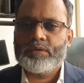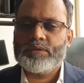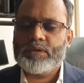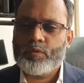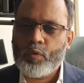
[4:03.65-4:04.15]

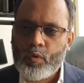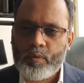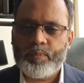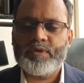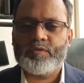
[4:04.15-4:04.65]
The core
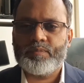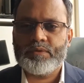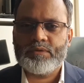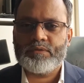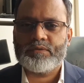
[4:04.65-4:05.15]

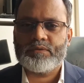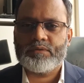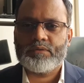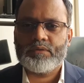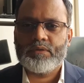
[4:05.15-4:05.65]
principles
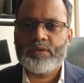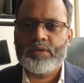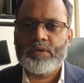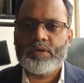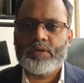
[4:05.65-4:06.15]

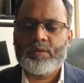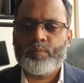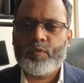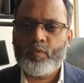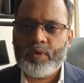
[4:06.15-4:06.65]

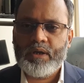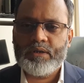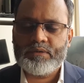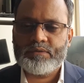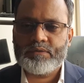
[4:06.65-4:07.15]

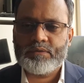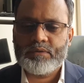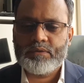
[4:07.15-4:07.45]
provides